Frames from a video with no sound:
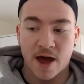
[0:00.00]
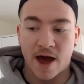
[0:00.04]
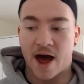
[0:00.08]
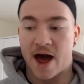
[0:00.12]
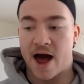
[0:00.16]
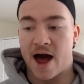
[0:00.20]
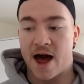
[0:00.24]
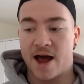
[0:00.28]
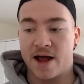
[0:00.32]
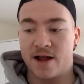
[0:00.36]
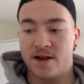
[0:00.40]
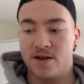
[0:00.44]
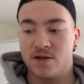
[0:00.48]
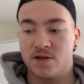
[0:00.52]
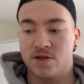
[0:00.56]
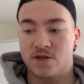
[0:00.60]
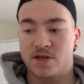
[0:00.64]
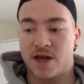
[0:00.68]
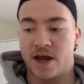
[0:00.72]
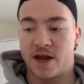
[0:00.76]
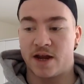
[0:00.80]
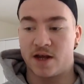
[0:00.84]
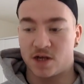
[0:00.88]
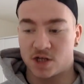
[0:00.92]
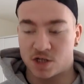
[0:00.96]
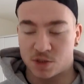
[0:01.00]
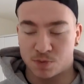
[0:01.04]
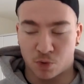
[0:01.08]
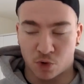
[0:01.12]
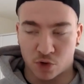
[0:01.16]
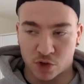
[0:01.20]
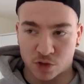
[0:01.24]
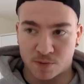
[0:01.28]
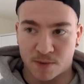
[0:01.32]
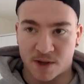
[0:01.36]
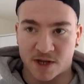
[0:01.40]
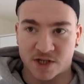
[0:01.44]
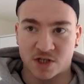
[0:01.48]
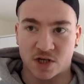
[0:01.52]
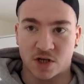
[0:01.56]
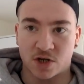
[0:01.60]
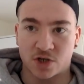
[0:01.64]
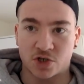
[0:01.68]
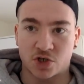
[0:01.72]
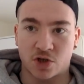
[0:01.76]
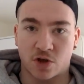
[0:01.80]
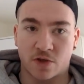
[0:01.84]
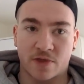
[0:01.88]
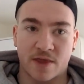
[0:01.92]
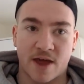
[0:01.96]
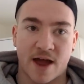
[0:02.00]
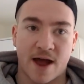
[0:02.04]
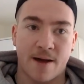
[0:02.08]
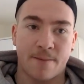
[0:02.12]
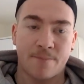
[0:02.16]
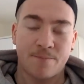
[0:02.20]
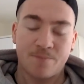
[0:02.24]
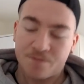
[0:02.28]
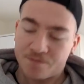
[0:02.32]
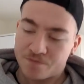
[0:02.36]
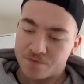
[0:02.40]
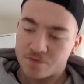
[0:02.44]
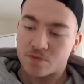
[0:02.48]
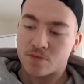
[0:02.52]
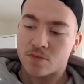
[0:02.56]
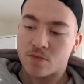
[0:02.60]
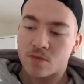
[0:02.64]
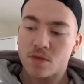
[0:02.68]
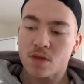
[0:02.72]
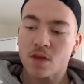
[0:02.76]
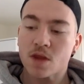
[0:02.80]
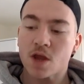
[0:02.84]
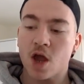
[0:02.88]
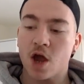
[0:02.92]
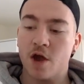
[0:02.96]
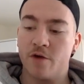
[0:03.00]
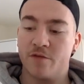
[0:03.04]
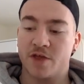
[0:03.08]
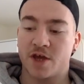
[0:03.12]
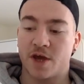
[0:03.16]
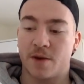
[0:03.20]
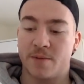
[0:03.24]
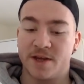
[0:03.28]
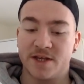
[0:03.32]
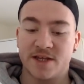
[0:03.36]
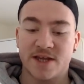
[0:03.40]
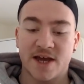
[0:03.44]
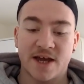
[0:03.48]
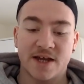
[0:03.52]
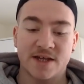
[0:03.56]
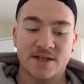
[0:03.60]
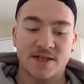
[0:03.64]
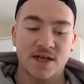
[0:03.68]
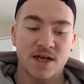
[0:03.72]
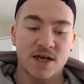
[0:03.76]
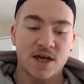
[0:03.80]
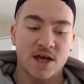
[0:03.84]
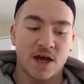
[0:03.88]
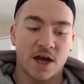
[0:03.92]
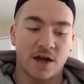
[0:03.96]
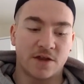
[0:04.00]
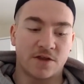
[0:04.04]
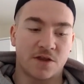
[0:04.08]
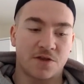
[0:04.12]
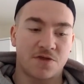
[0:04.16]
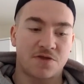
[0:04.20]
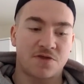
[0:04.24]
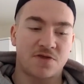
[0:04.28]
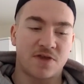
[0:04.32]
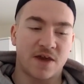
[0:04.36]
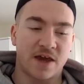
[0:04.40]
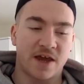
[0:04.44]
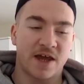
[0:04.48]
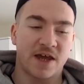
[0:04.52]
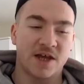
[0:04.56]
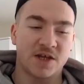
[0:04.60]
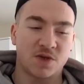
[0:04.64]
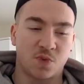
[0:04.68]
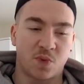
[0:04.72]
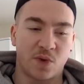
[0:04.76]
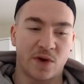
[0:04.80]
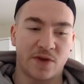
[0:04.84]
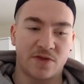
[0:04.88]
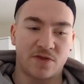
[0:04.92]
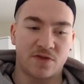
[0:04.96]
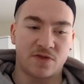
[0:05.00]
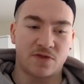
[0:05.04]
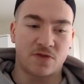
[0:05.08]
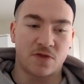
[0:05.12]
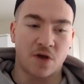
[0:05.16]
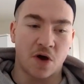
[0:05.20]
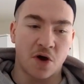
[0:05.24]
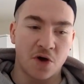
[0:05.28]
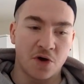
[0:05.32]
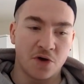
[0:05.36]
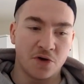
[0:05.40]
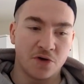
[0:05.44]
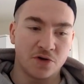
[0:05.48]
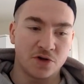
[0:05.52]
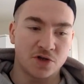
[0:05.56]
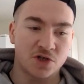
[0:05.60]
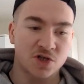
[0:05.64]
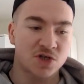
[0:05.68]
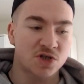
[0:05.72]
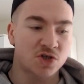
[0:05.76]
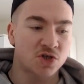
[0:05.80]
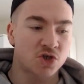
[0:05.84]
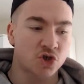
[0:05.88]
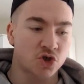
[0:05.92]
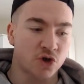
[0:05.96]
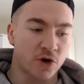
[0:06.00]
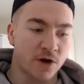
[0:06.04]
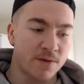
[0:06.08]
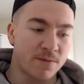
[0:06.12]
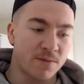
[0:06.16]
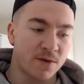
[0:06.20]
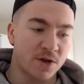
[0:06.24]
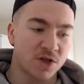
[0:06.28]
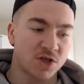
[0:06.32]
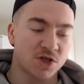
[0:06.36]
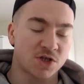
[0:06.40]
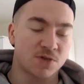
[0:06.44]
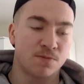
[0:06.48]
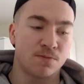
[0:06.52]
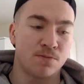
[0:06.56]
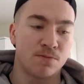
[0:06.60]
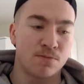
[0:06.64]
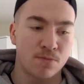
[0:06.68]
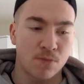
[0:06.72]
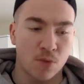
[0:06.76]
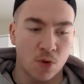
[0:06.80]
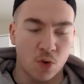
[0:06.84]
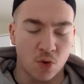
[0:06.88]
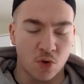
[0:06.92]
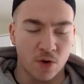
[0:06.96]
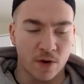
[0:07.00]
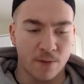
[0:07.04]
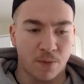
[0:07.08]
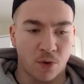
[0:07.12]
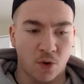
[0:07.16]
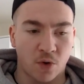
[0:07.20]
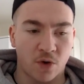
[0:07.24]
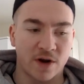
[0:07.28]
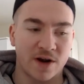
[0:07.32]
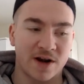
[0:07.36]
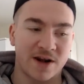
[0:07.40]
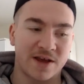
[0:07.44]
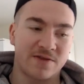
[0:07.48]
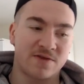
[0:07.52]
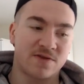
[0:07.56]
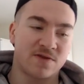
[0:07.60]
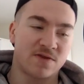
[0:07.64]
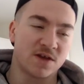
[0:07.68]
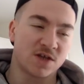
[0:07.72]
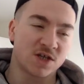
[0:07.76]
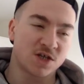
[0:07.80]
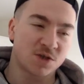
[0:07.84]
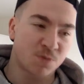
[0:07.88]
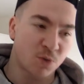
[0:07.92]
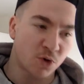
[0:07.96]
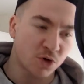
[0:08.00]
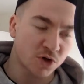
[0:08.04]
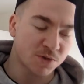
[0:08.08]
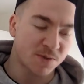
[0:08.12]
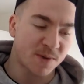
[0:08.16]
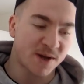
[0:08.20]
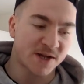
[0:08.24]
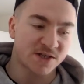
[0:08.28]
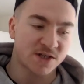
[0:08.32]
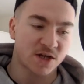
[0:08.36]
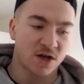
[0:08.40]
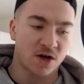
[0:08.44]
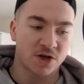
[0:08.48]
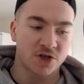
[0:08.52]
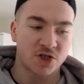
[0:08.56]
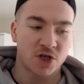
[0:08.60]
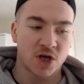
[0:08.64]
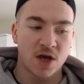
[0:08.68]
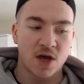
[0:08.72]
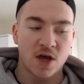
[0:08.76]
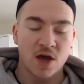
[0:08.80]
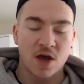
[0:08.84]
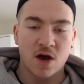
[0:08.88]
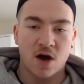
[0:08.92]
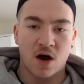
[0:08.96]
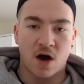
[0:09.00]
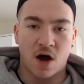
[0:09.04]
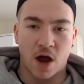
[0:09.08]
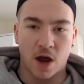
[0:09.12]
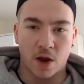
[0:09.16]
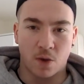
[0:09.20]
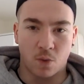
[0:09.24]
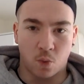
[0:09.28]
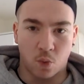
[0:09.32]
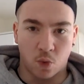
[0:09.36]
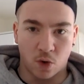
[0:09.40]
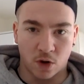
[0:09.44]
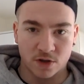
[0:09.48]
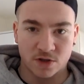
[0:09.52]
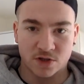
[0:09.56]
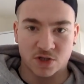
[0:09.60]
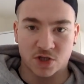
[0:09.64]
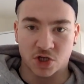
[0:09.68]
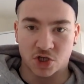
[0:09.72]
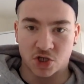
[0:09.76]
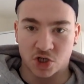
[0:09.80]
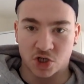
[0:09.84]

and getting a sports massage on that over the coming days. And the thing is, with those treatments, more importantly the sports massage, I want to